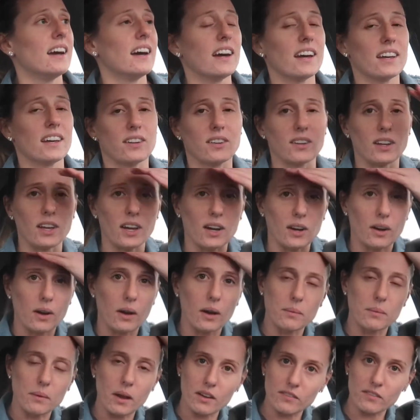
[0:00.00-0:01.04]
I don't know,
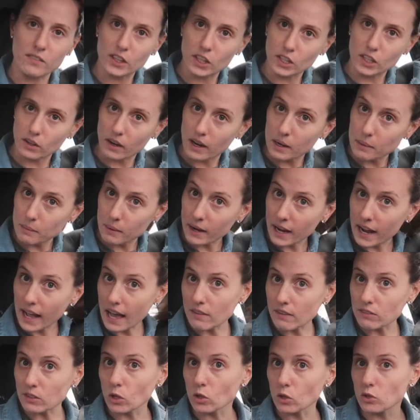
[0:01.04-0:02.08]
I'm not feeling great, but I
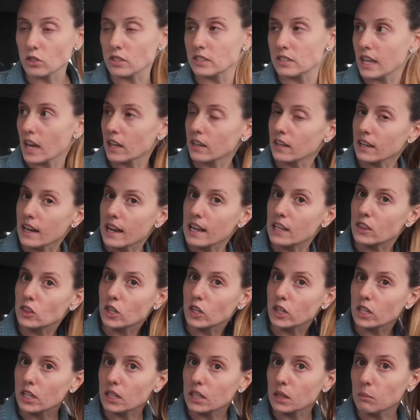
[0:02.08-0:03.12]
have an ultrasound at
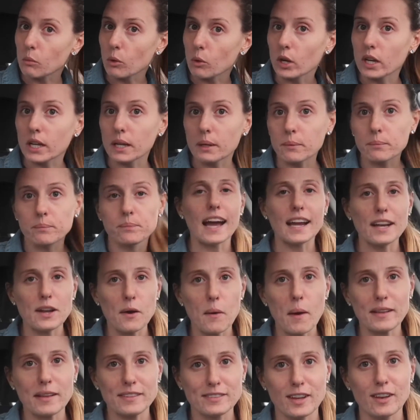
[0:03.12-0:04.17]
8.30 in the morning. I
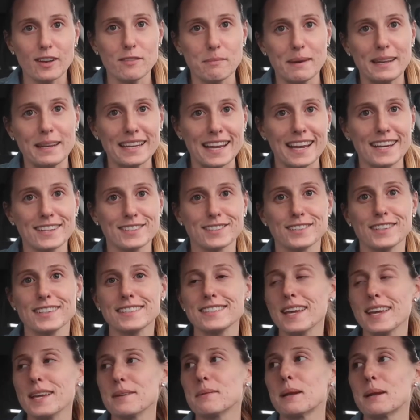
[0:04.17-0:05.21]
know I still have medication to
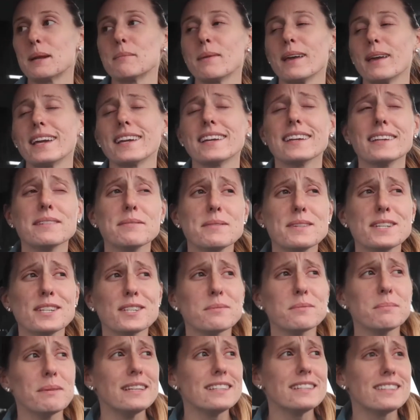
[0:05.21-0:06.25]
take, but I'm like, can we
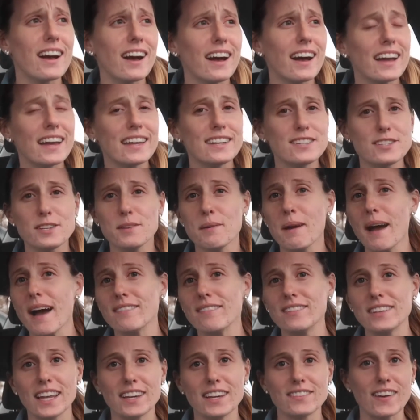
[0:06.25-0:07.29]
just be done? Do you
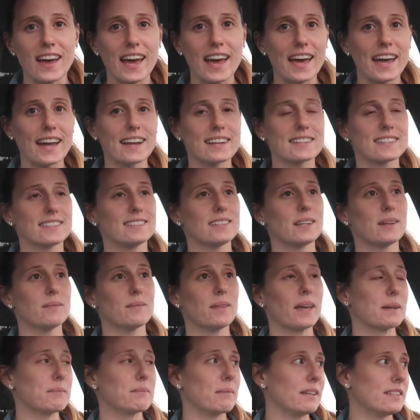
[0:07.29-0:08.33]
have enough eggs? Is that
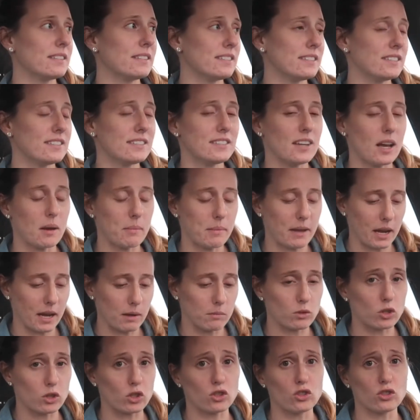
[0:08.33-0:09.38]
like my stomach?
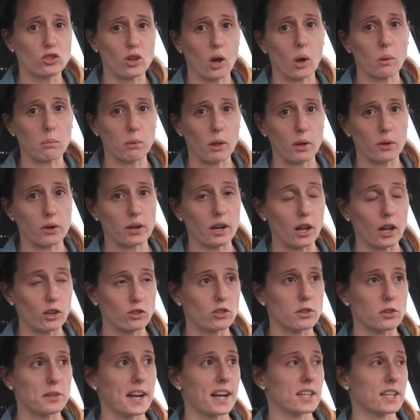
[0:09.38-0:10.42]
I'm just so bloated. I'll
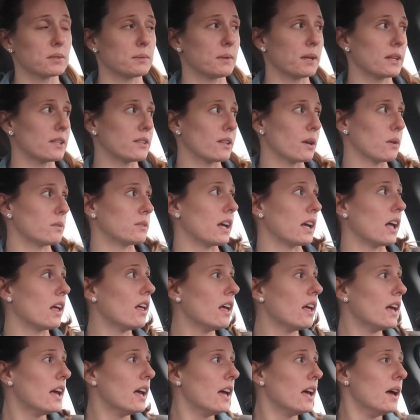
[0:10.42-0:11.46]
show you guys when we get to the hotel,
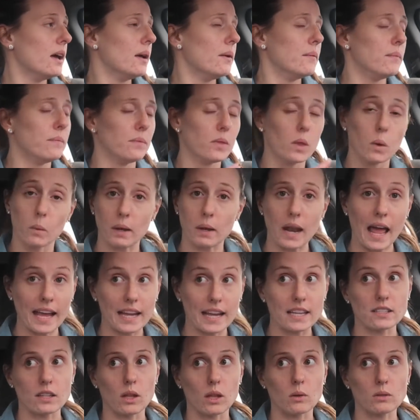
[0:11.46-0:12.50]
when I
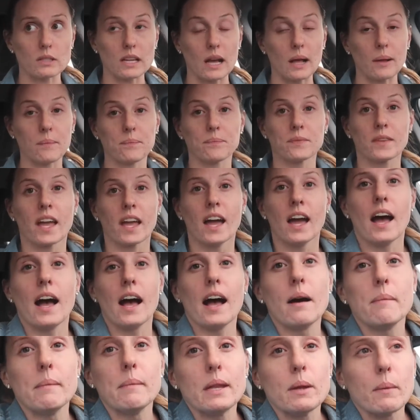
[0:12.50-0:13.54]
get to the hotel.
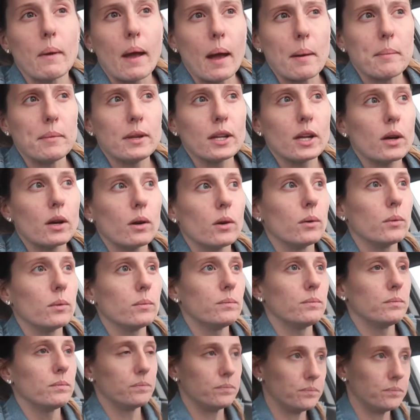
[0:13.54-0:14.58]
Um, anyway, I'm gonna go